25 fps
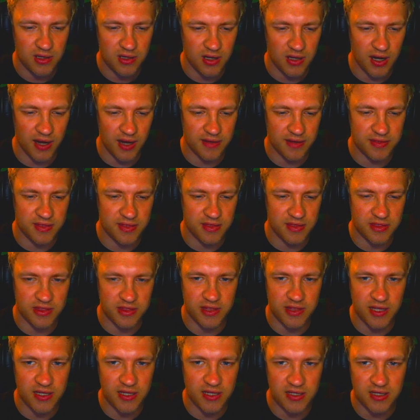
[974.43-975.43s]
I
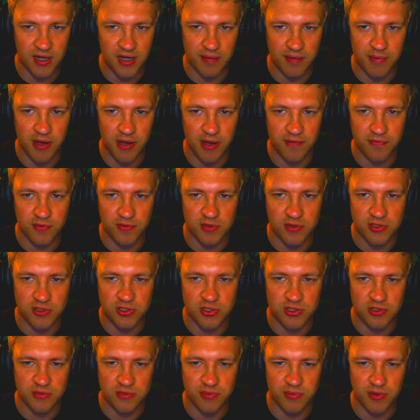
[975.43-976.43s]
think. I'm not fully
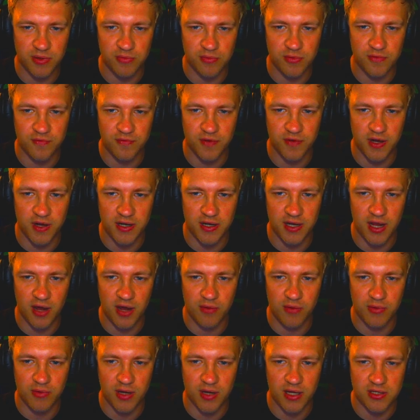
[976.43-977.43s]
sure, but we'll find out
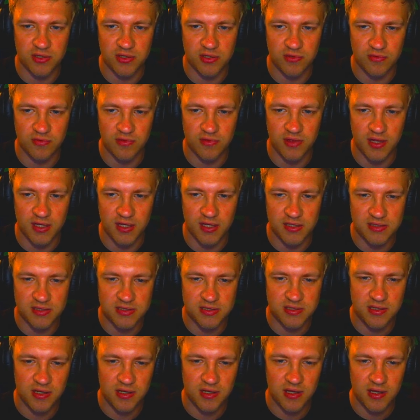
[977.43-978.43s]
when I do this.